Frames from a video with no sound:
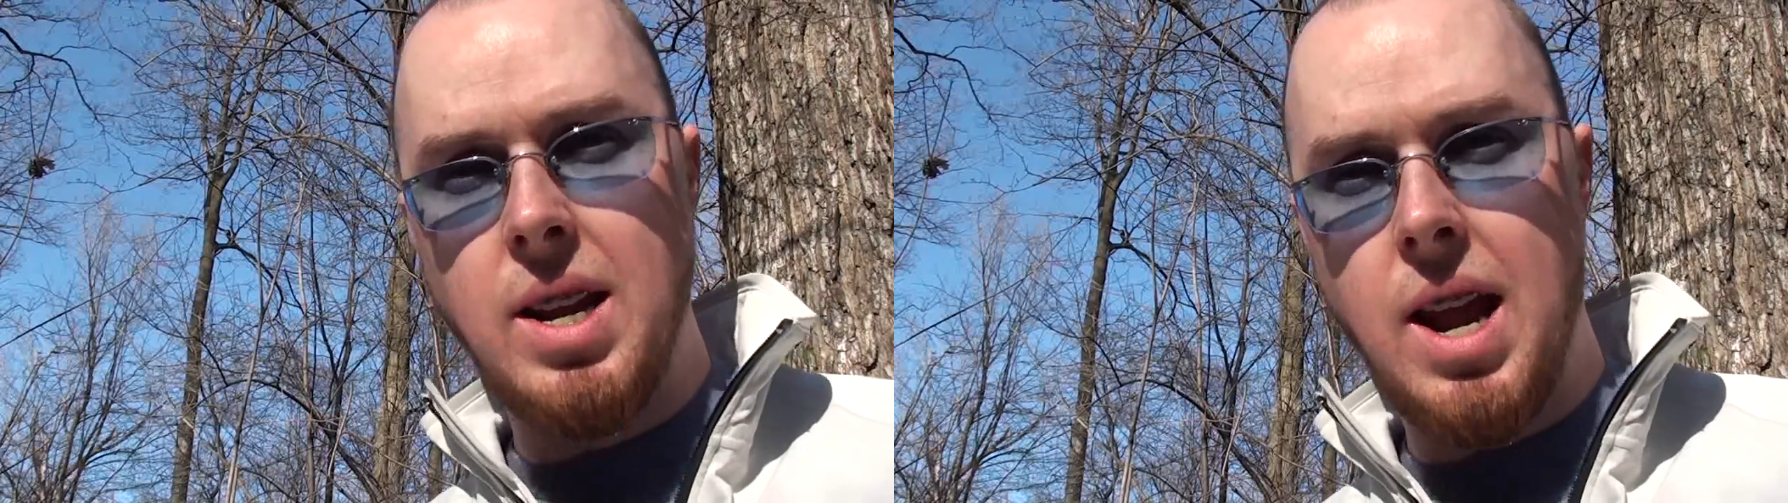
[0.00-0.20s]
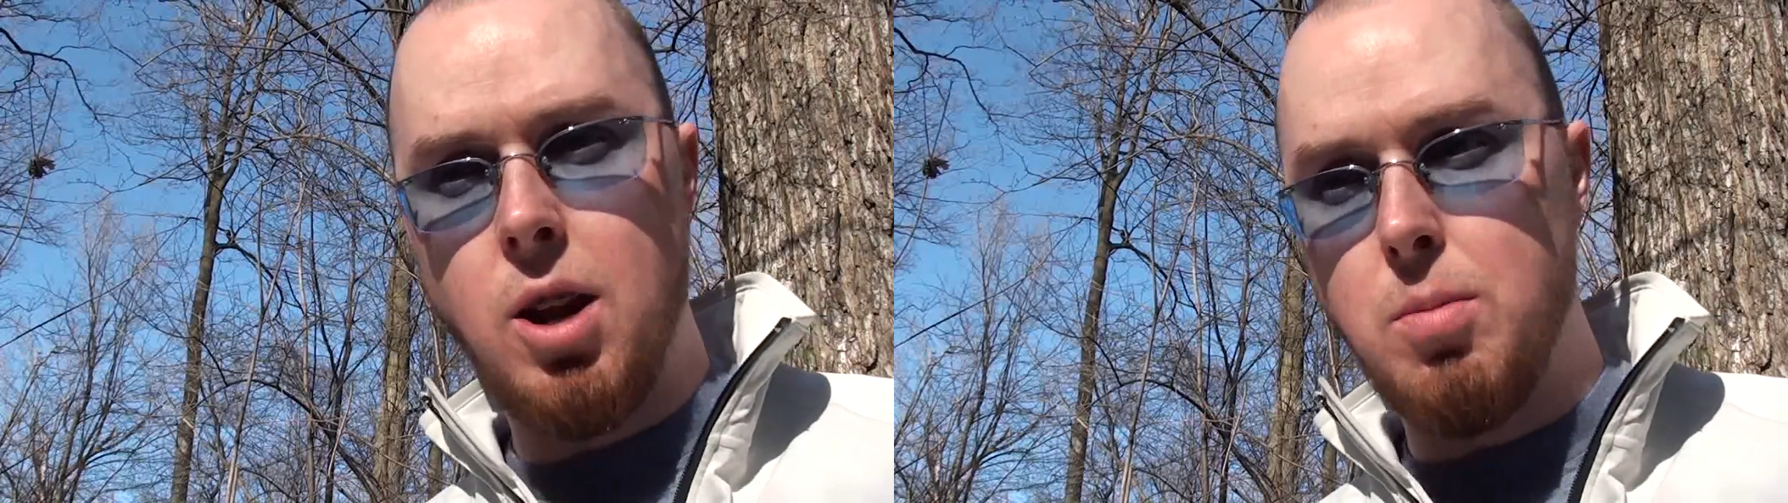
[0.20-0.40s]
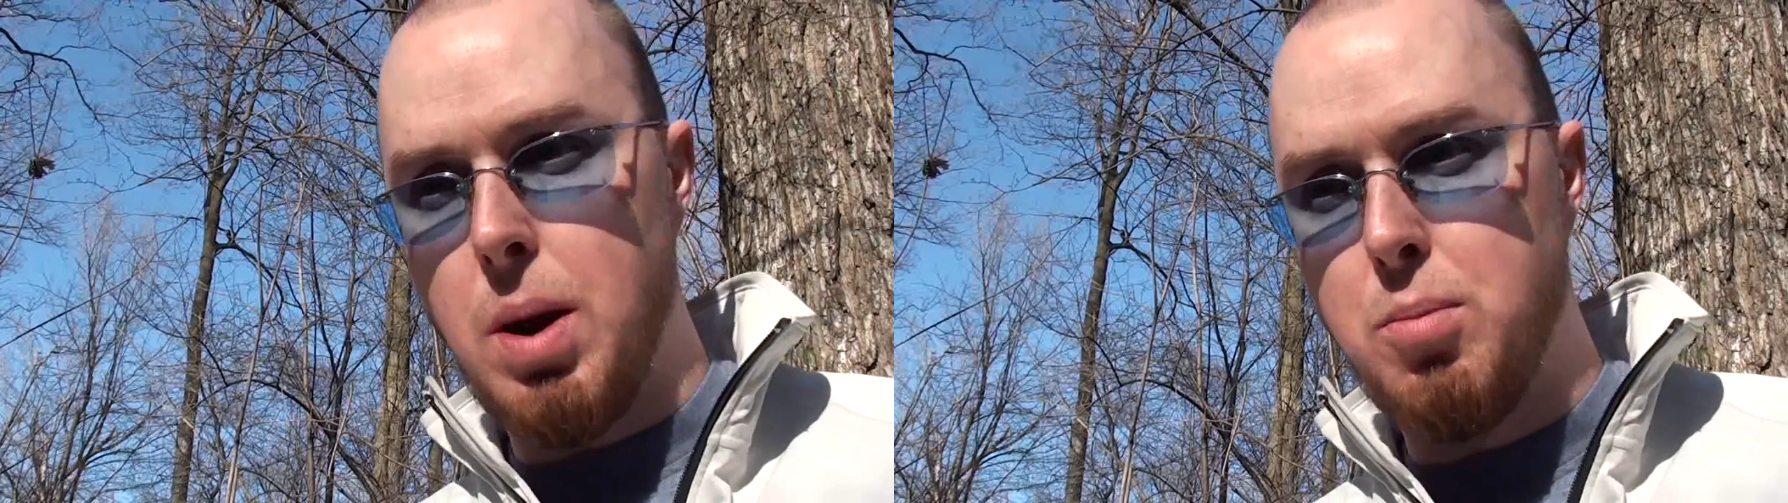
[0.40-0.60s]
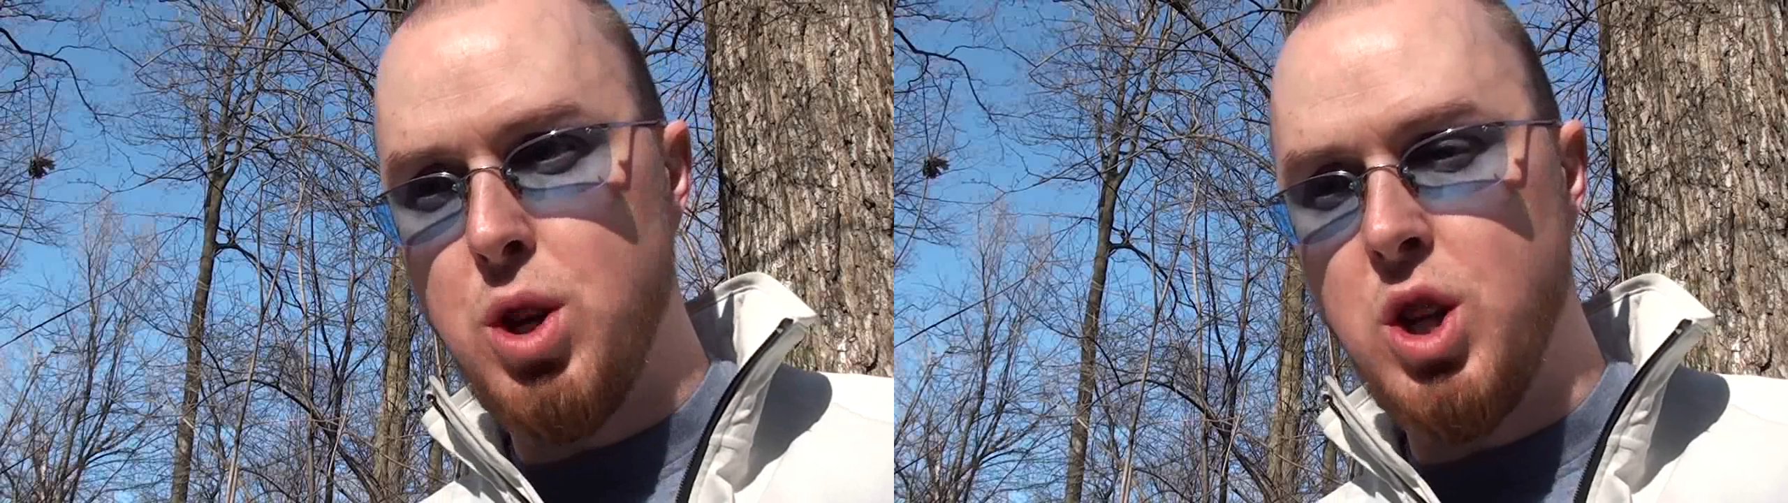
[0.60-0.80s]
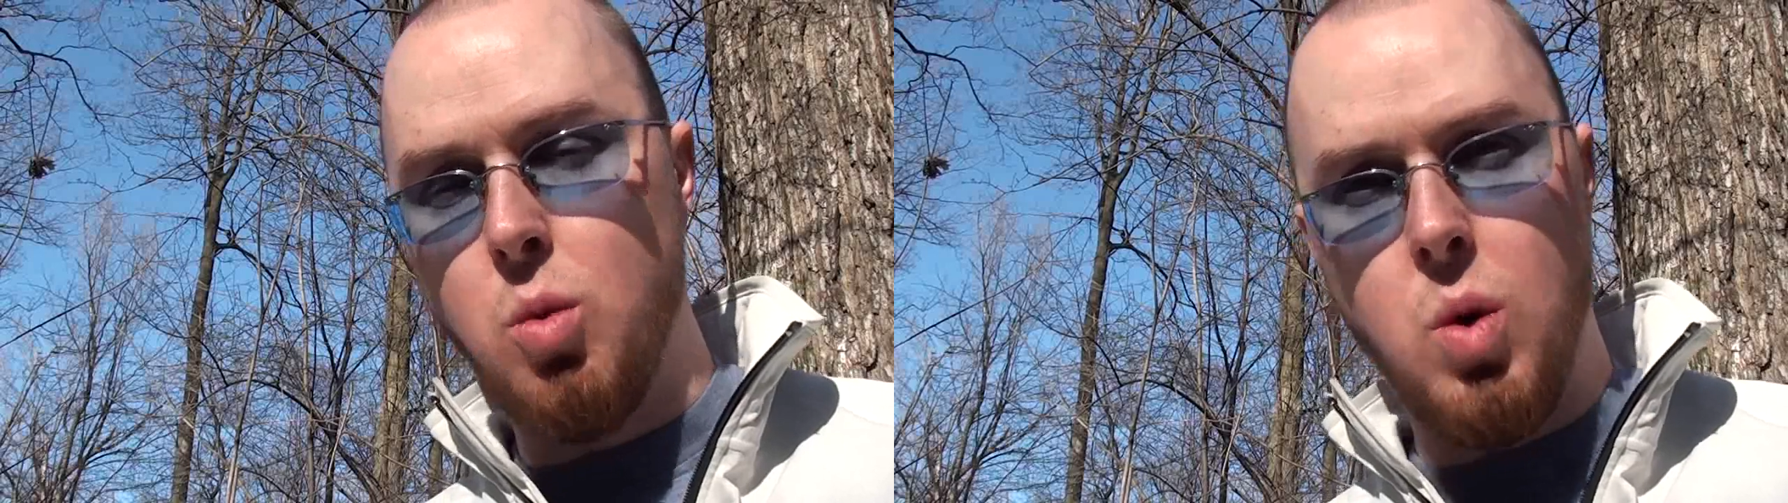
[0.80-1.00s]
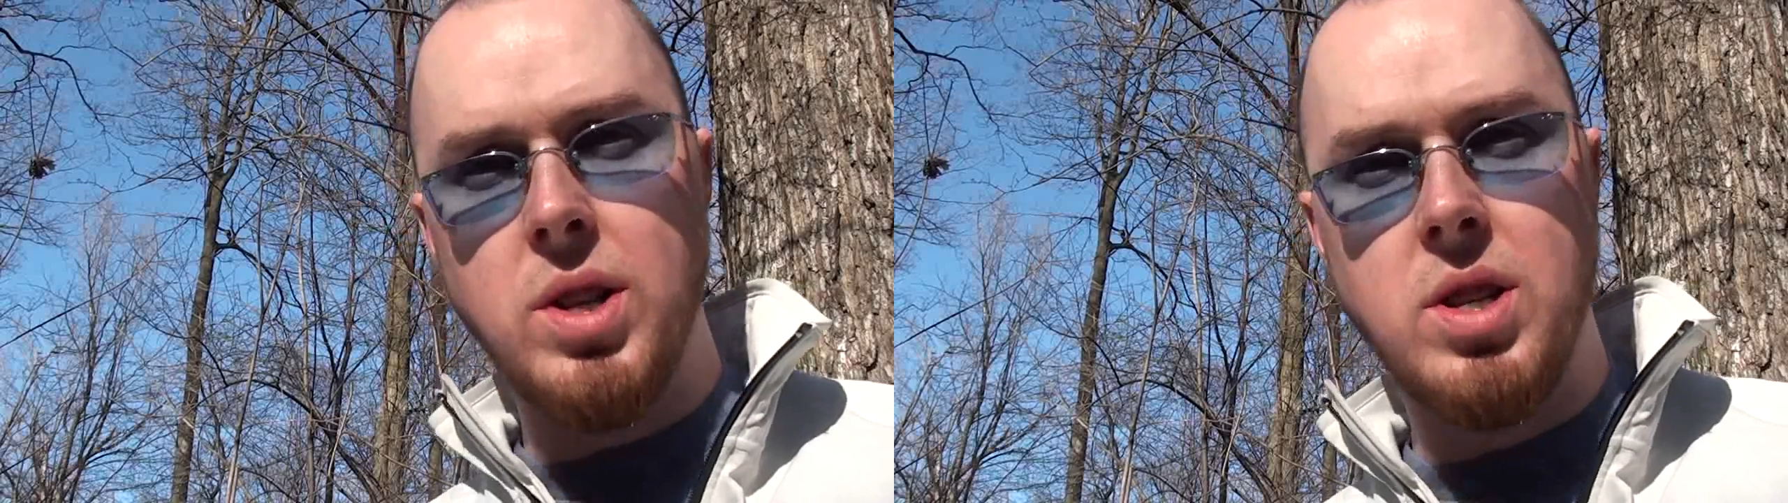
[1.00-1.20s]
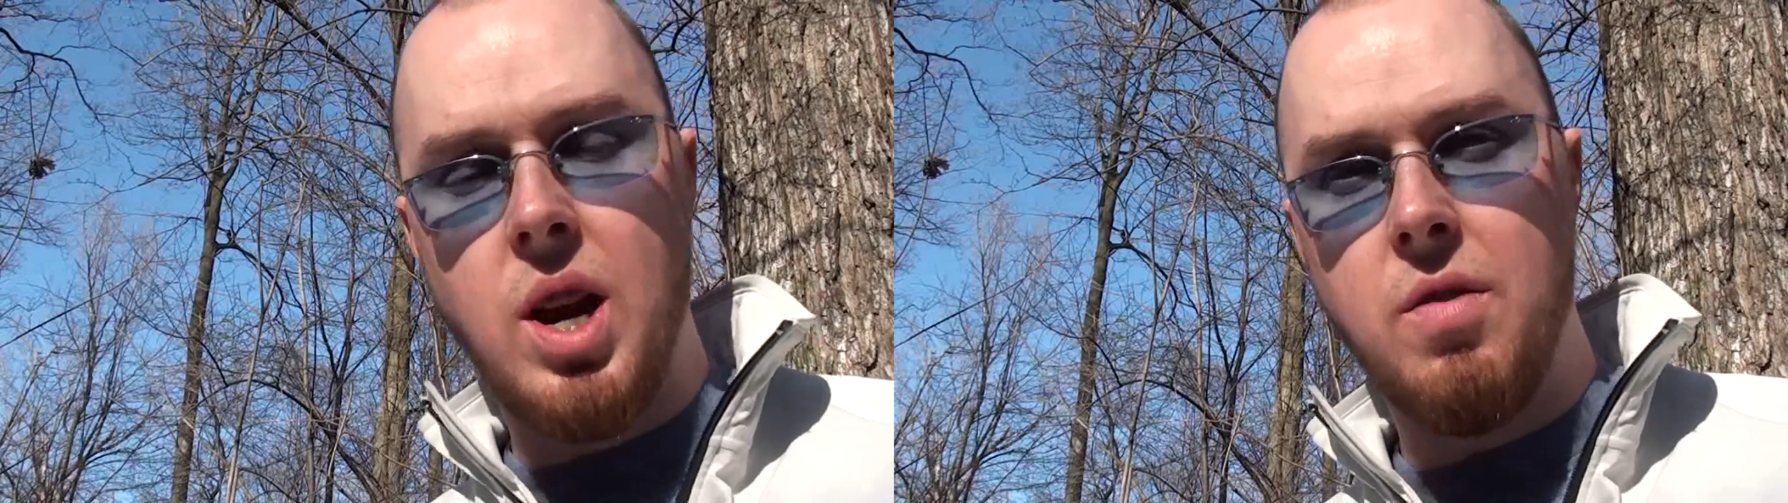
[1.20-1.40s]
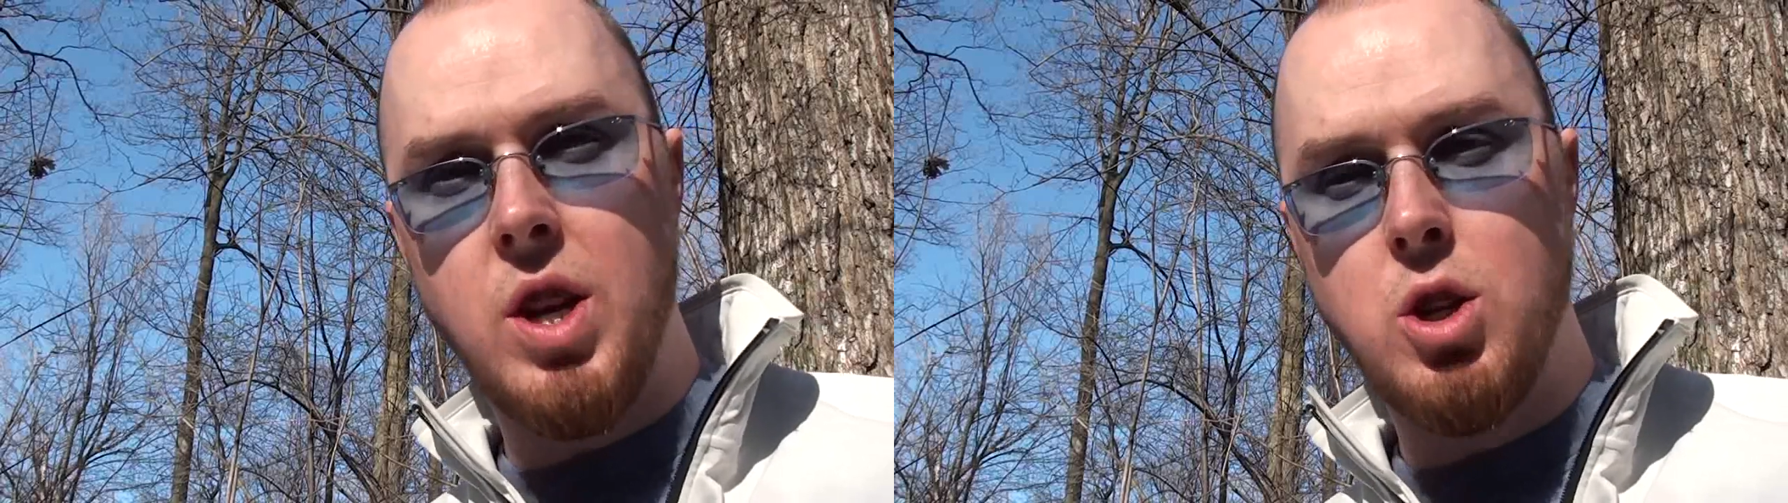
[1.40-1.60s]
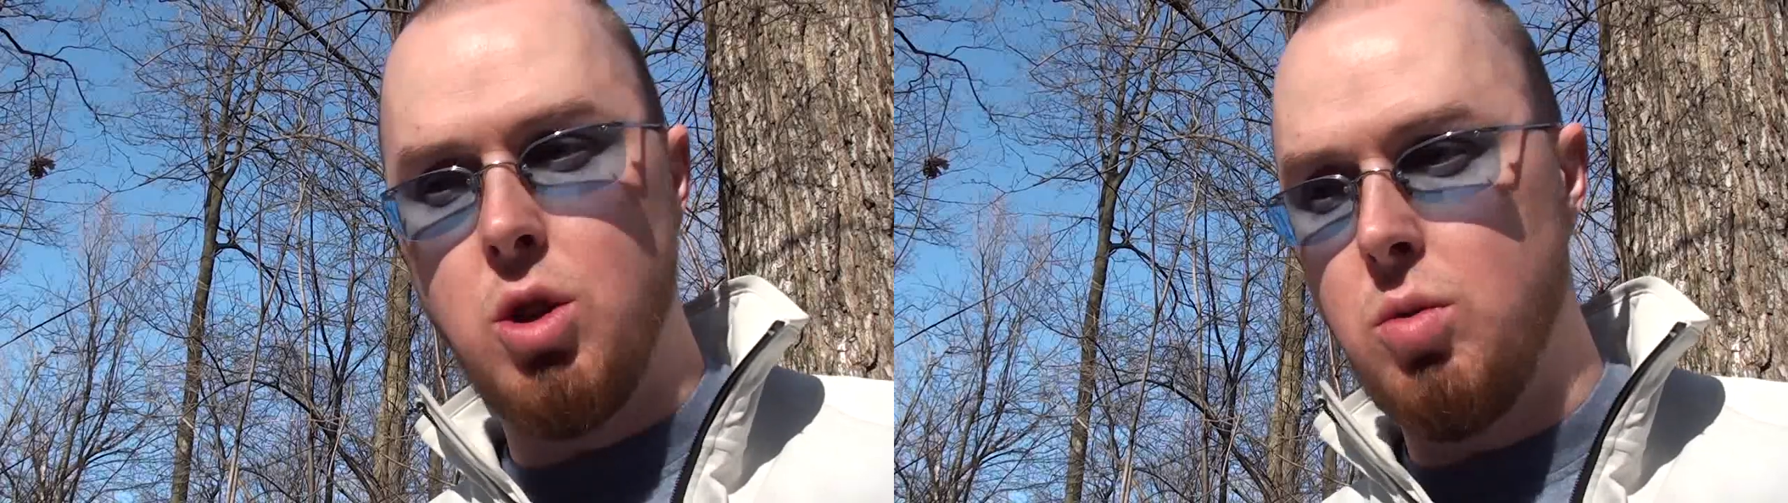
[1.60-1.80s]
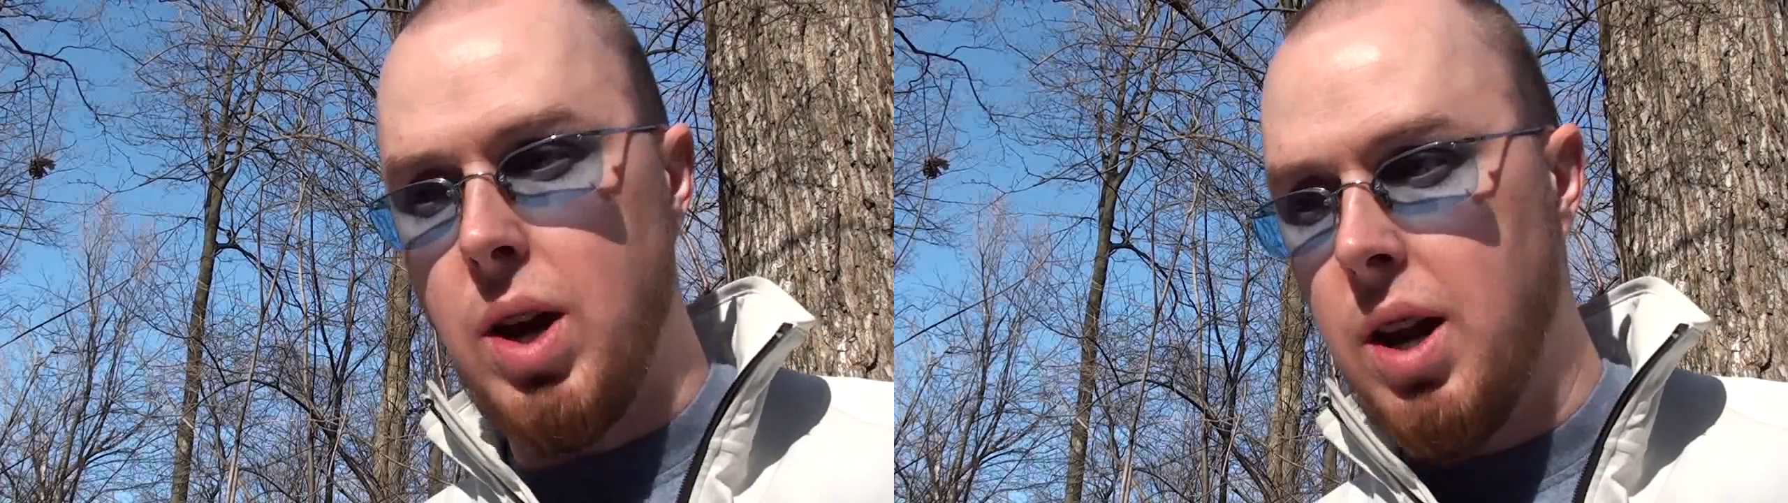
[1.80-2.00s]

and anger by preaching one side of an issue